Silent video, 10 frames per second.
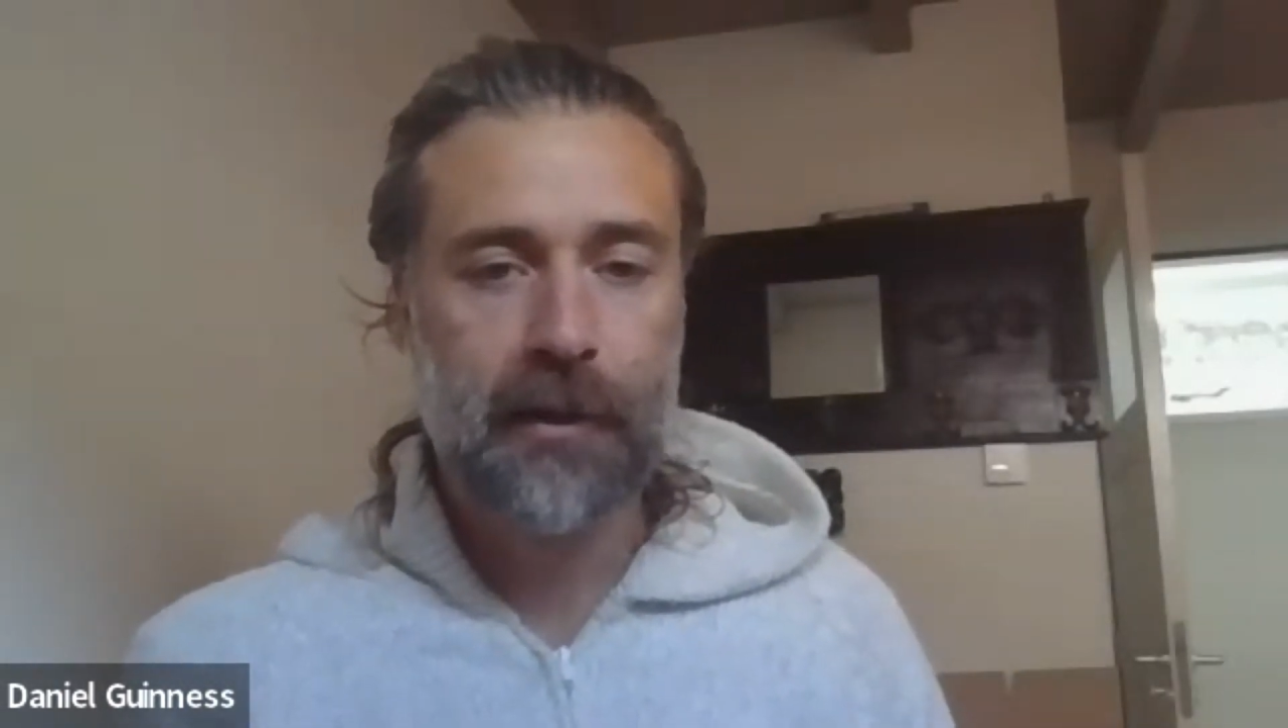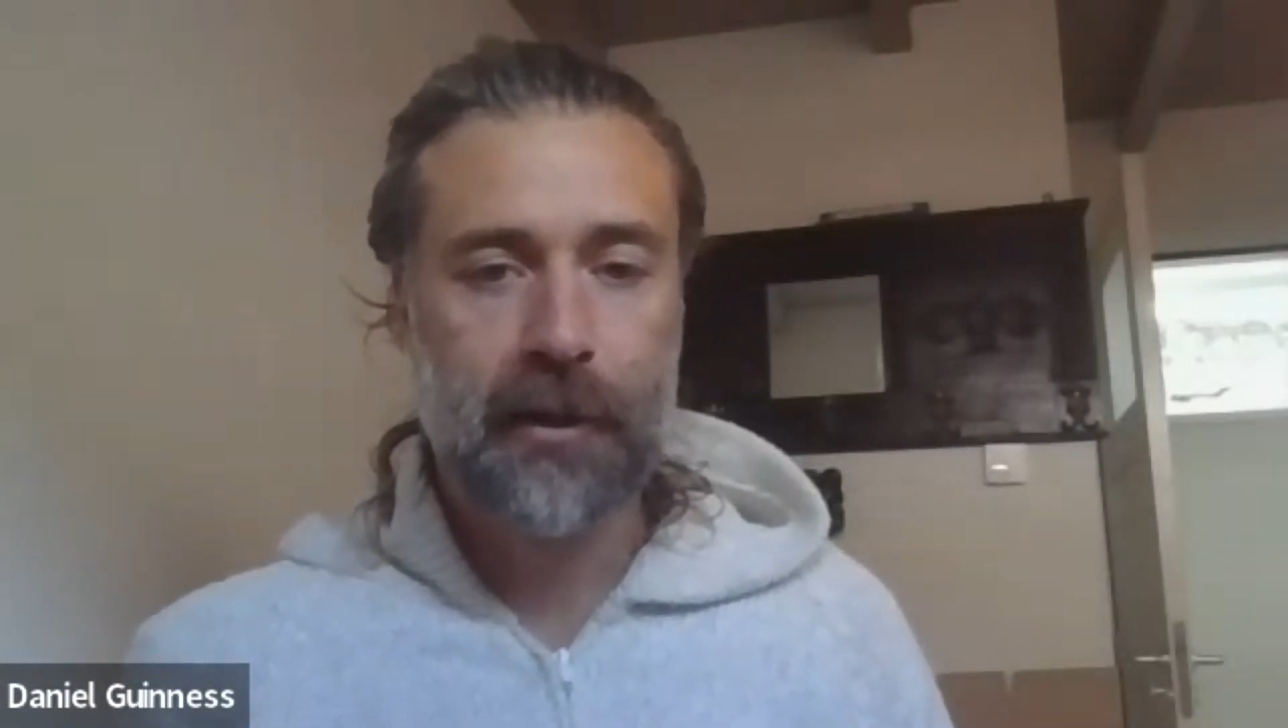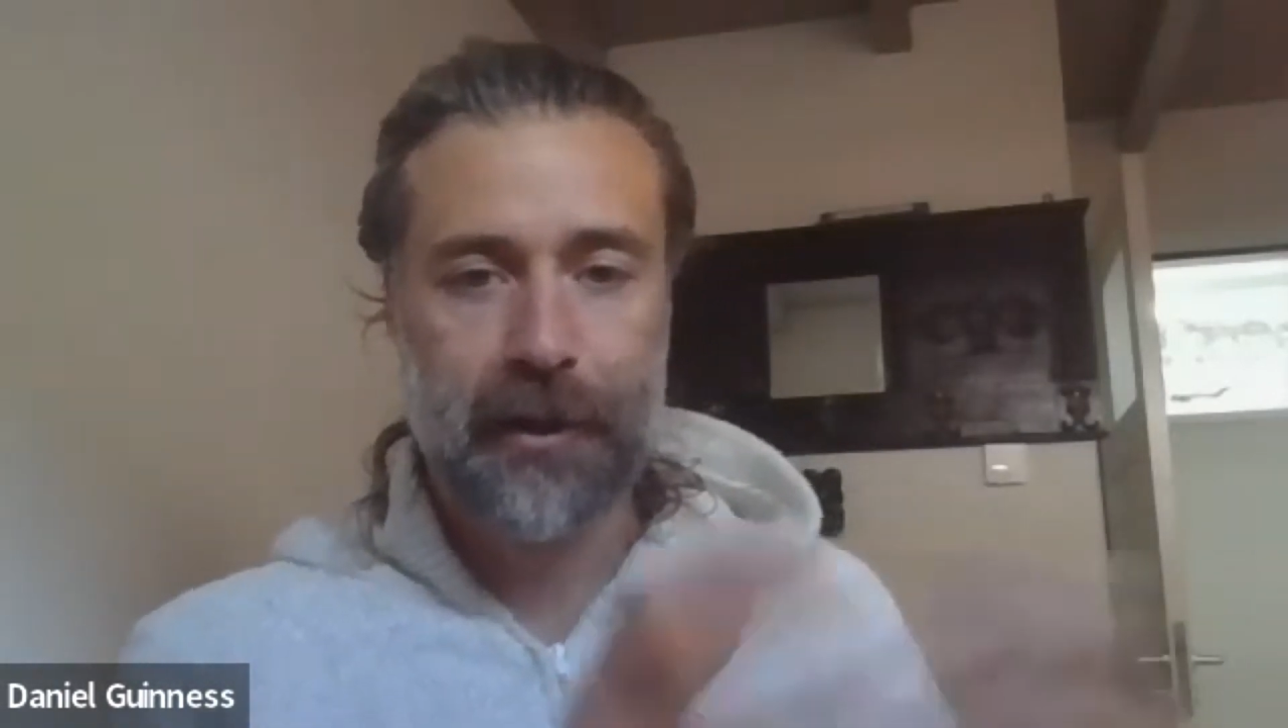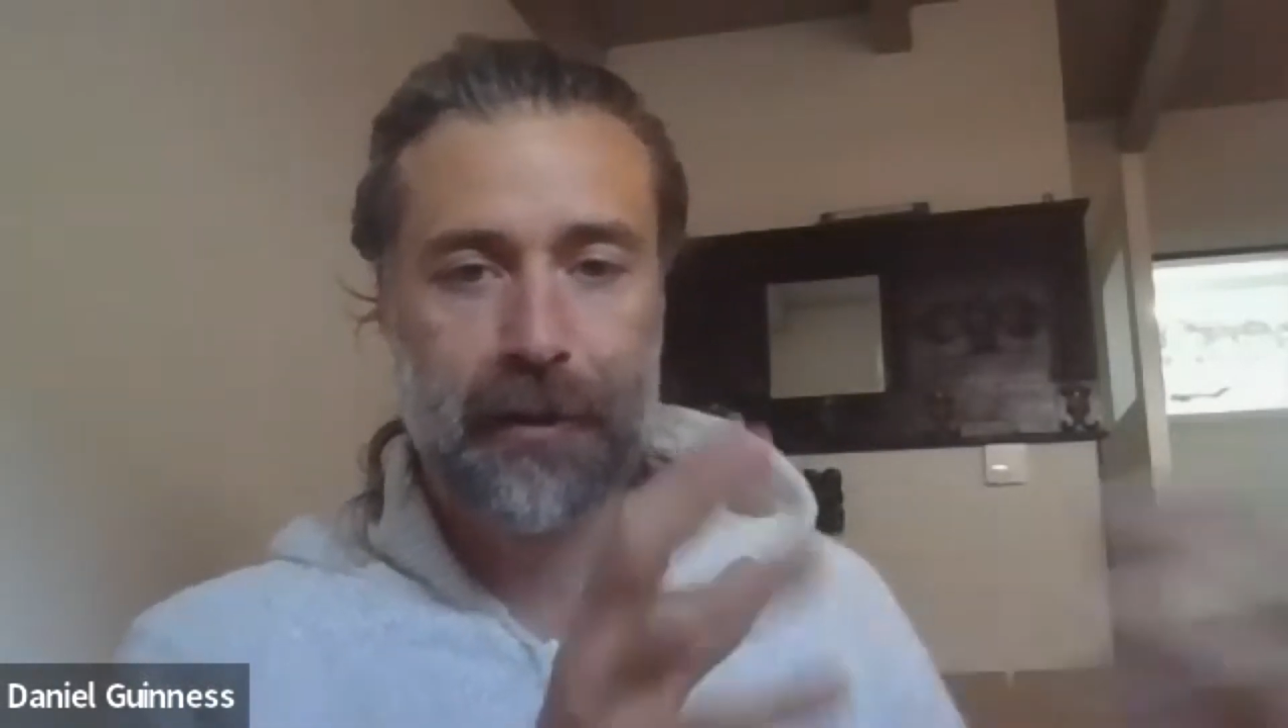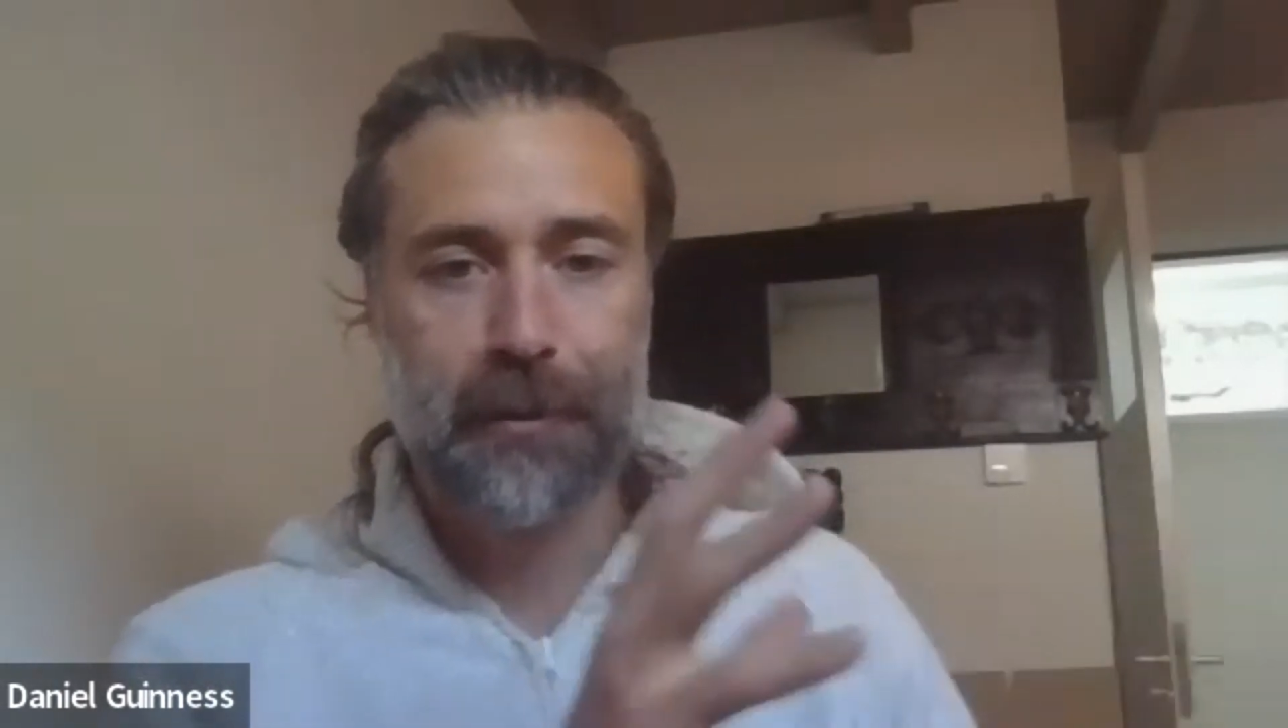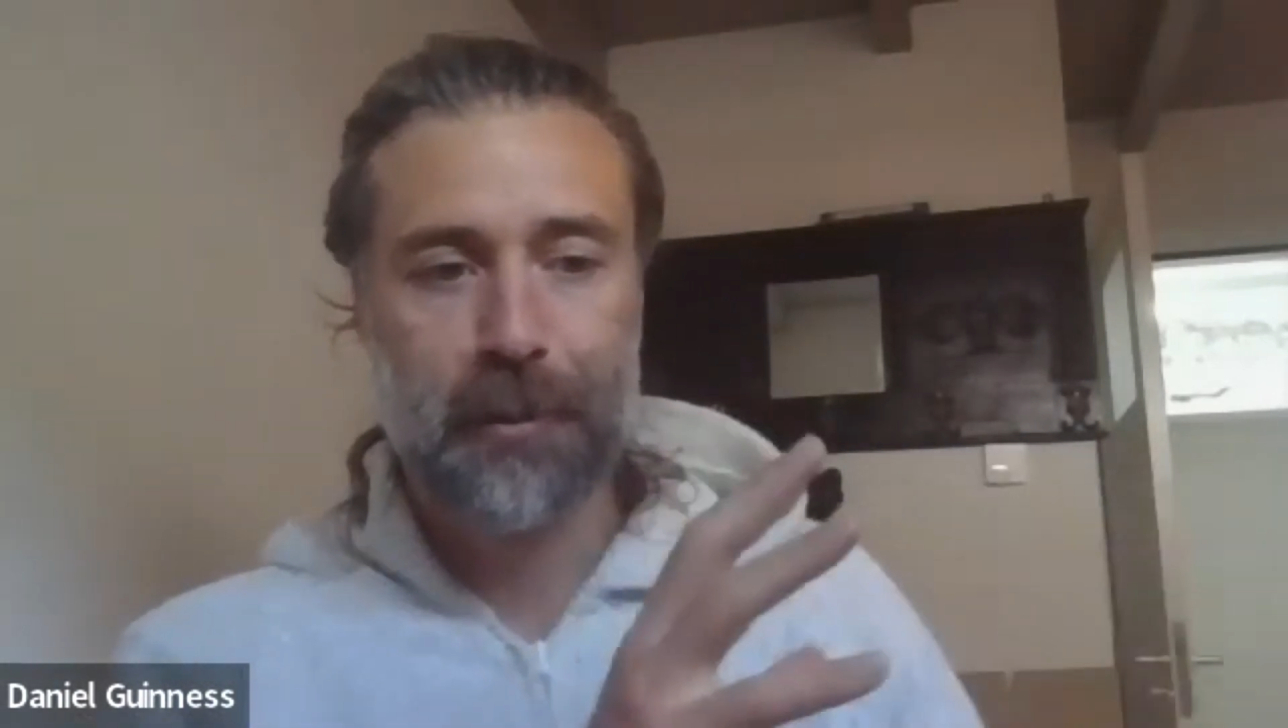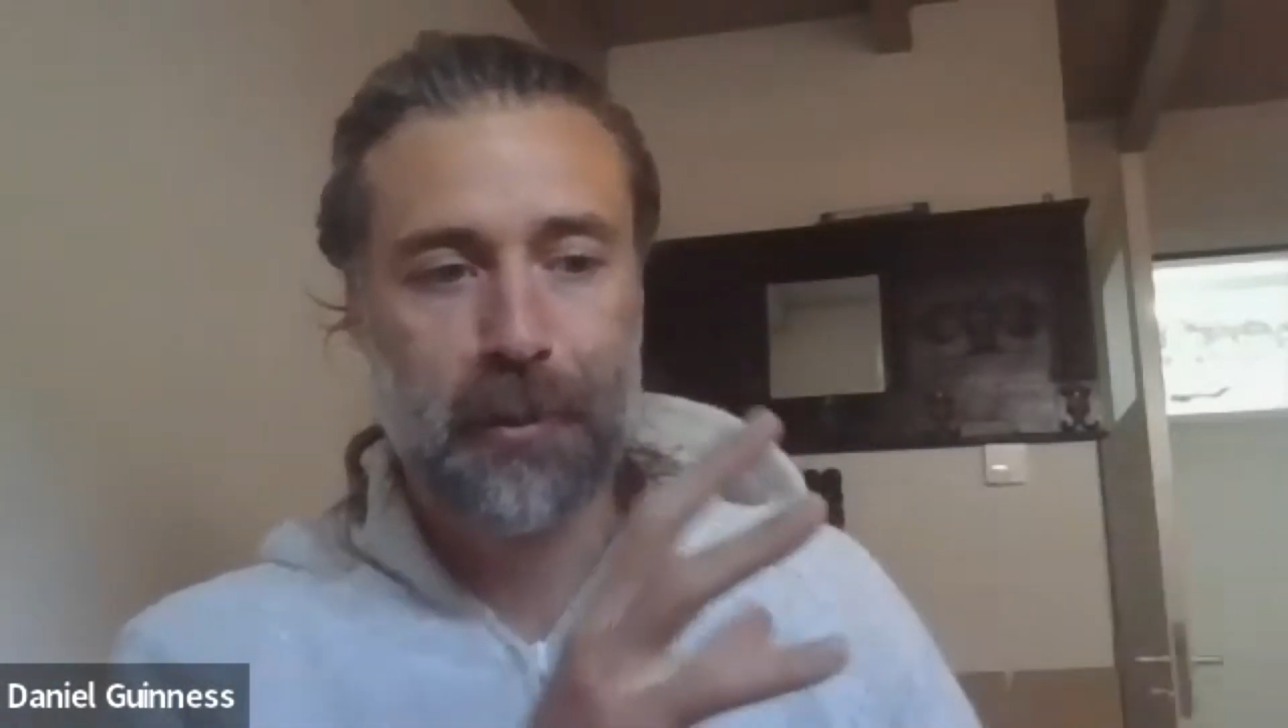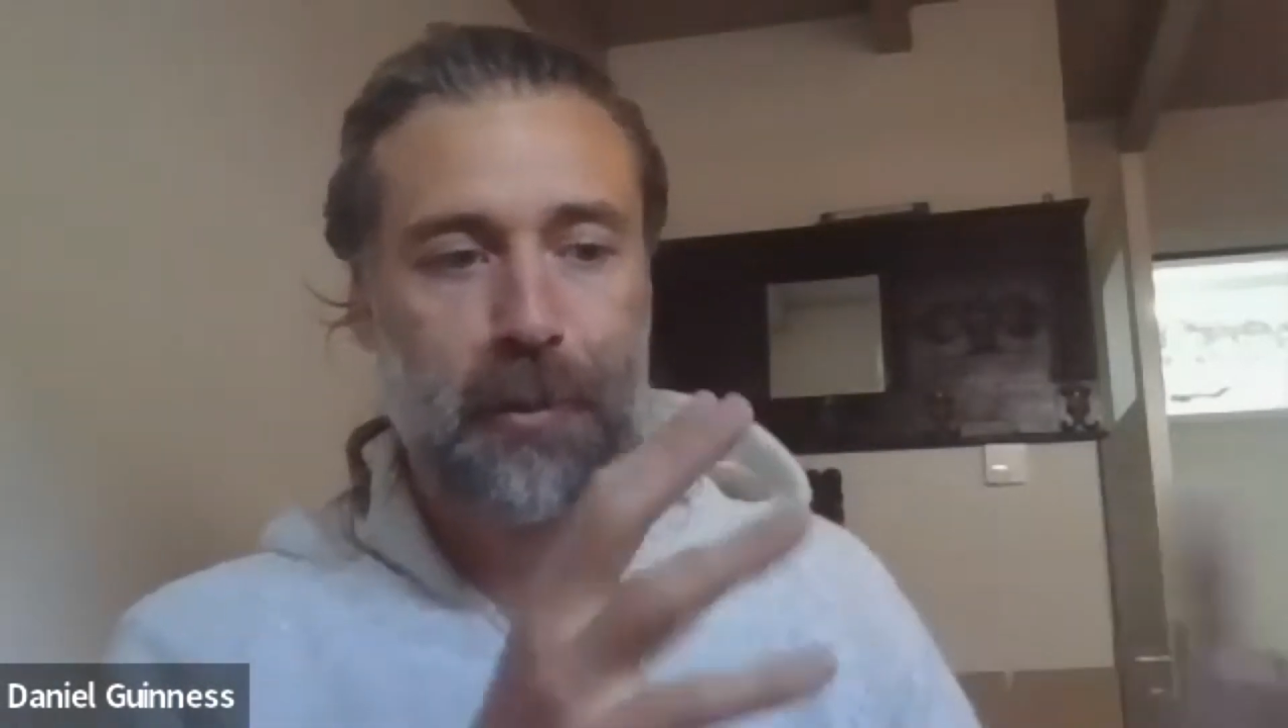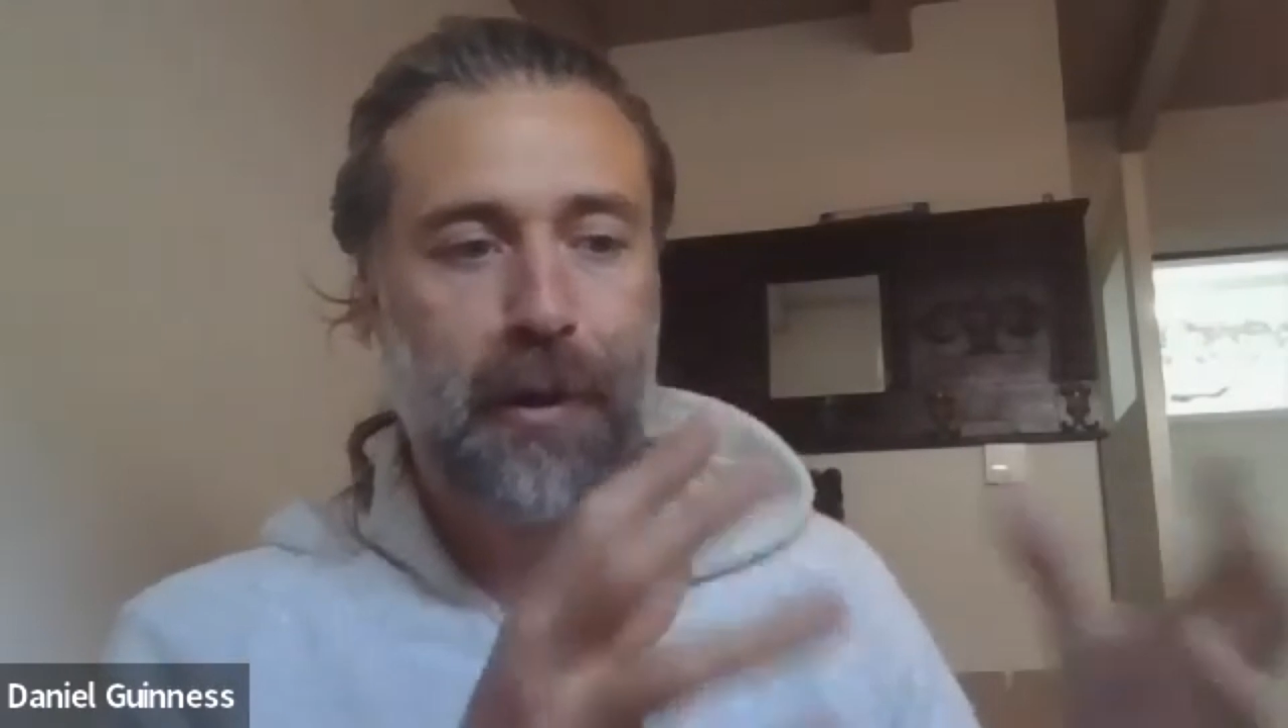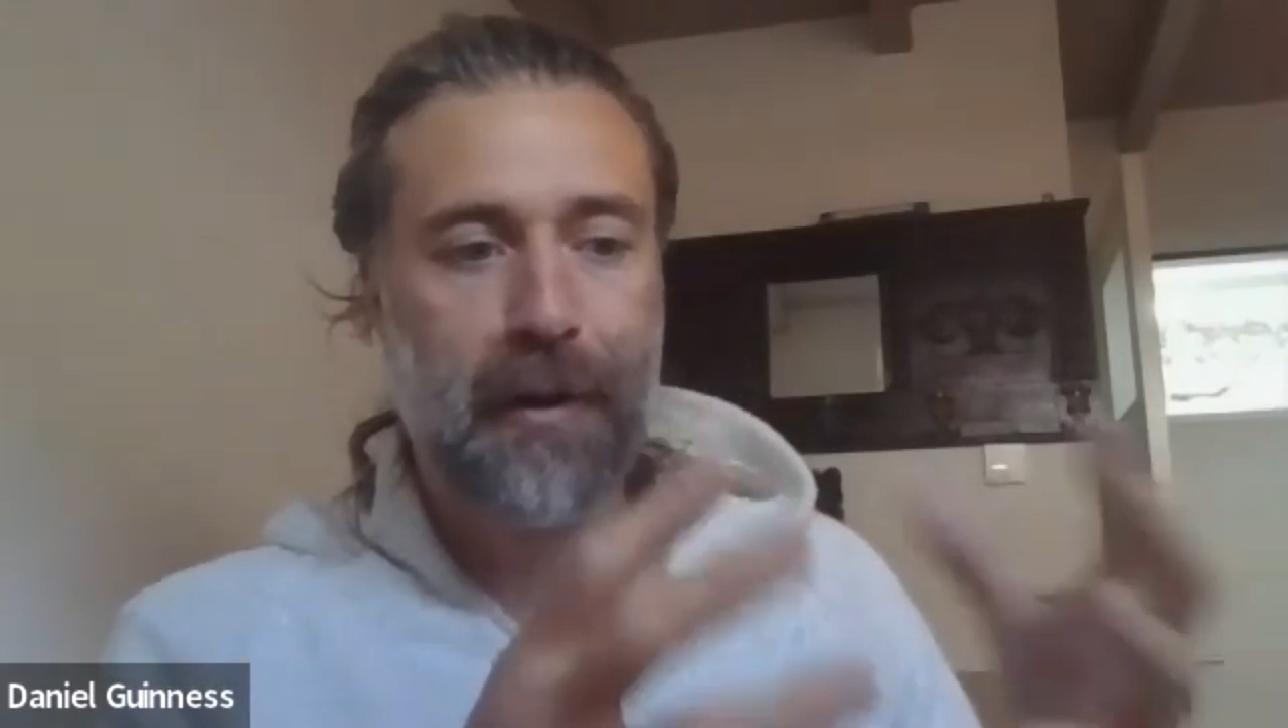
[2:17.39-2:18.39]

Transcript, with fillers: you know, what